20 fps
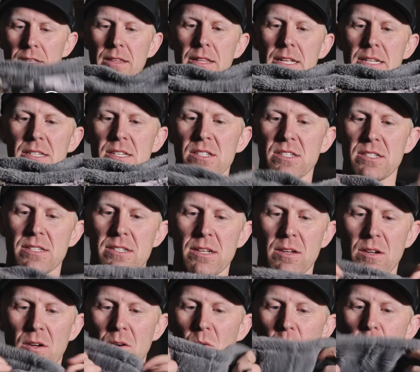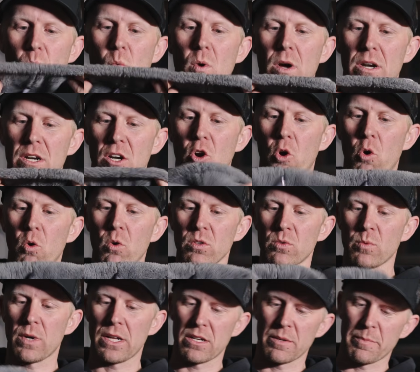This is one
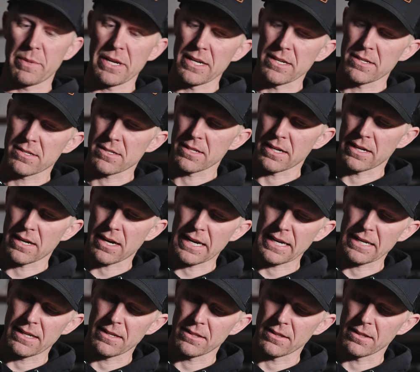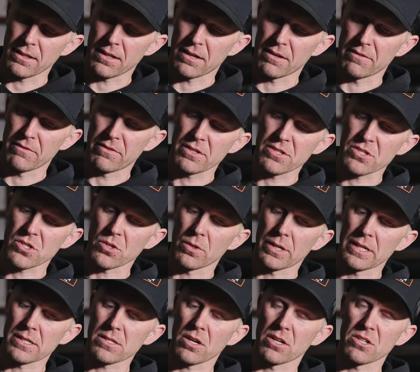cold weather piece that I love. So
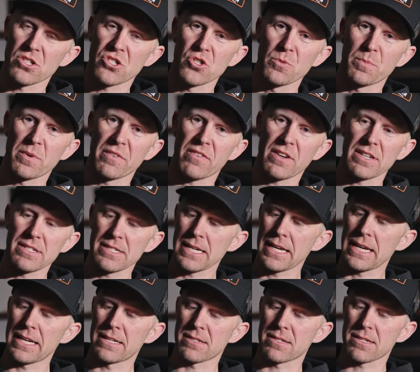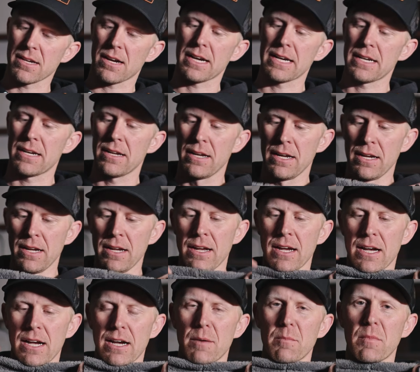it's got super fuzzy inside,
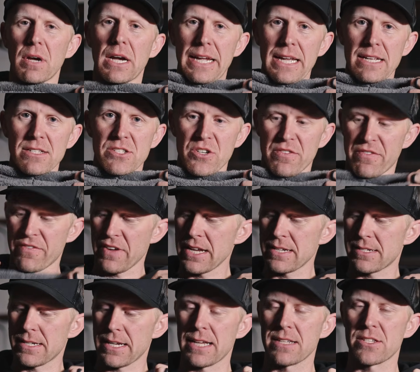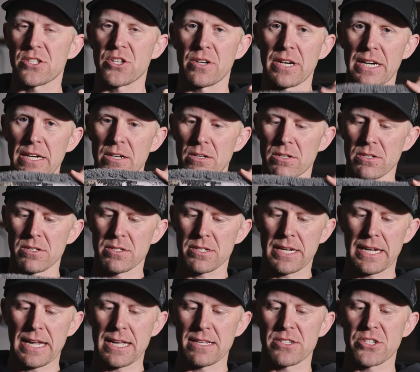against your face, against your ears,
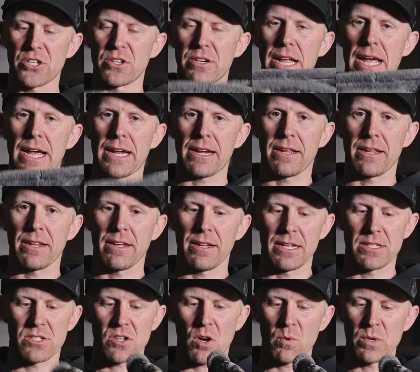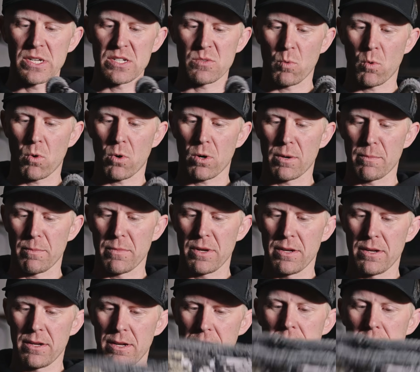against your neck. It's always warm.